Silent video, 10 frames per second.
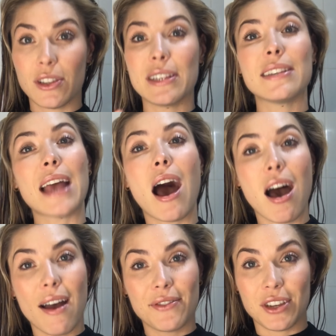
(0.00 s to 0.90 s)
this is
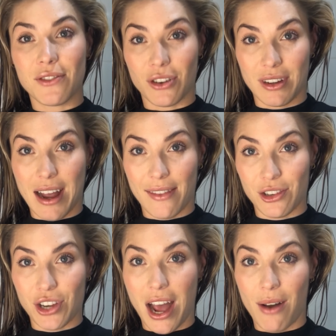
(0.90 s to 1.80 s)
after you've gotten out of the
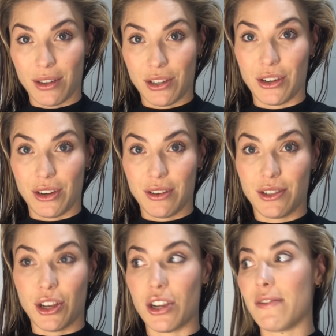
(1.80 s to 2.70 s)
shower too.
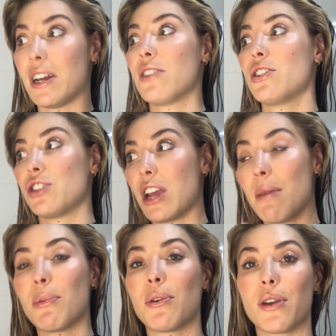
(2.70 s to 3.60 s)
So you've done your
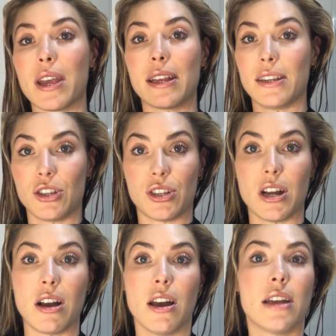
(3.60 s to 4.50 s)
shampoo, your
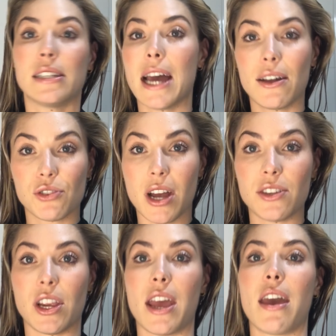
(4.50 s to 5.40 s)
conditioner, towel dried
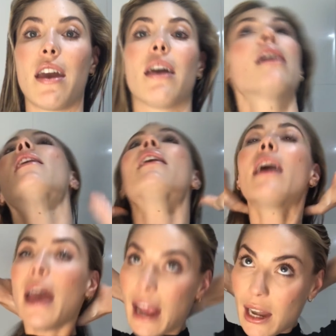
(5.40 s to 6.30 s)
your hair,
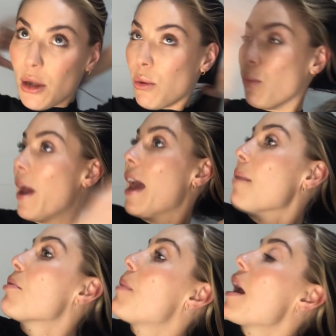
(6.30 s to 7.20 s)
and we're
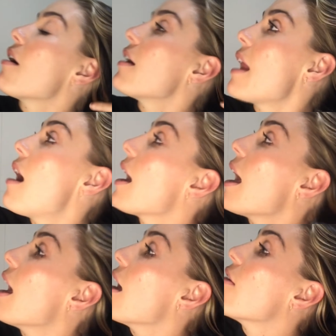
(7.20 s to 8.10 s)
preparing our hair